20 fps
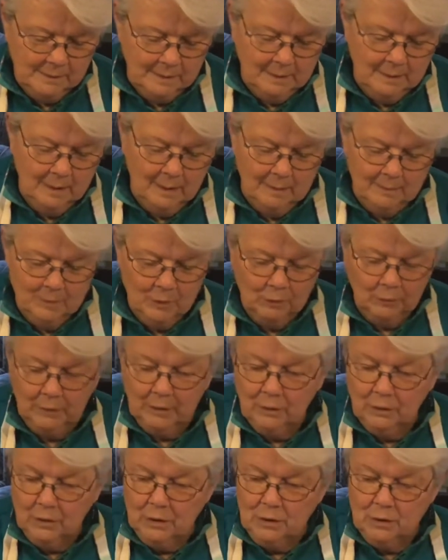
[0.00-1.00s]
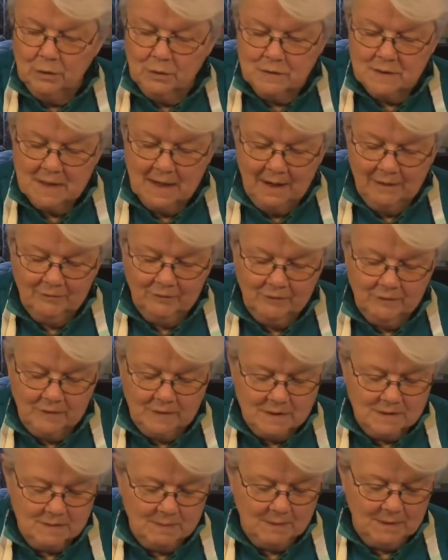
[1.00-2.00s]
I'm only going to use half of
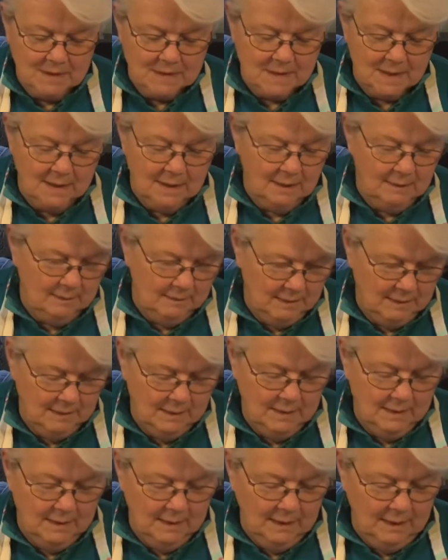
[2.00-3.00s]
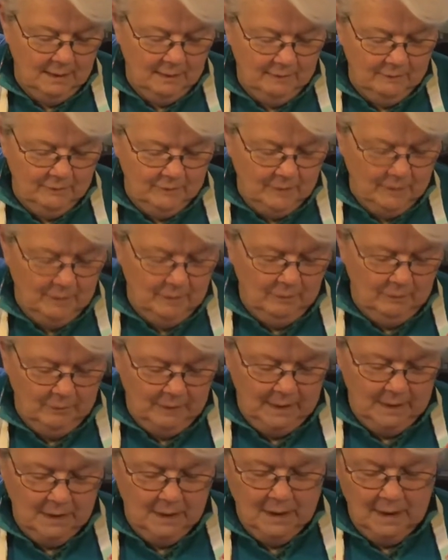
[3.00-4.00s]
this because I have
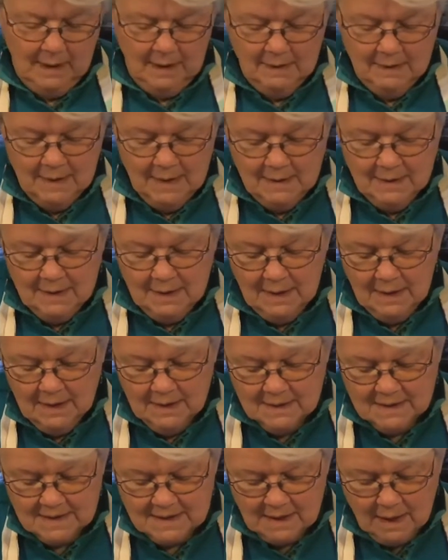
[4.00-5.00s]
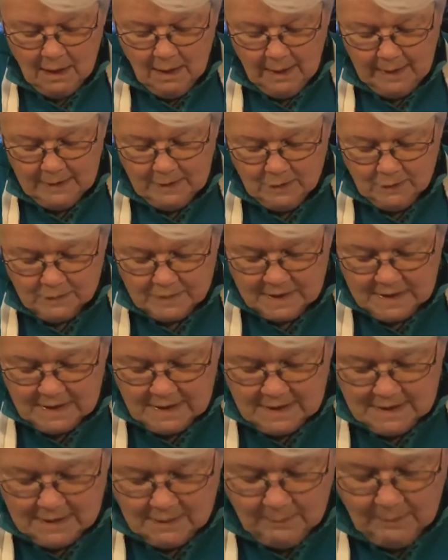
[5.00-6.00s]
already cut. And then inside you'll see
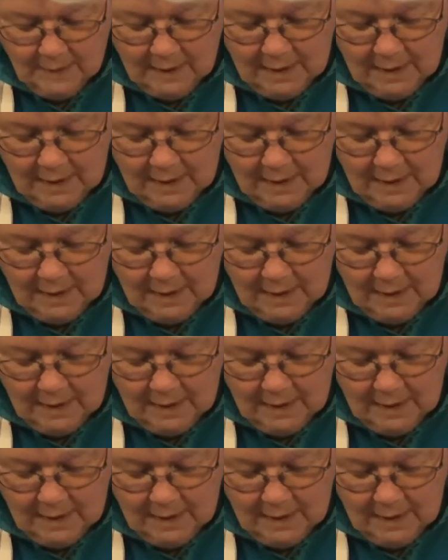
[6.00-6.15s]
some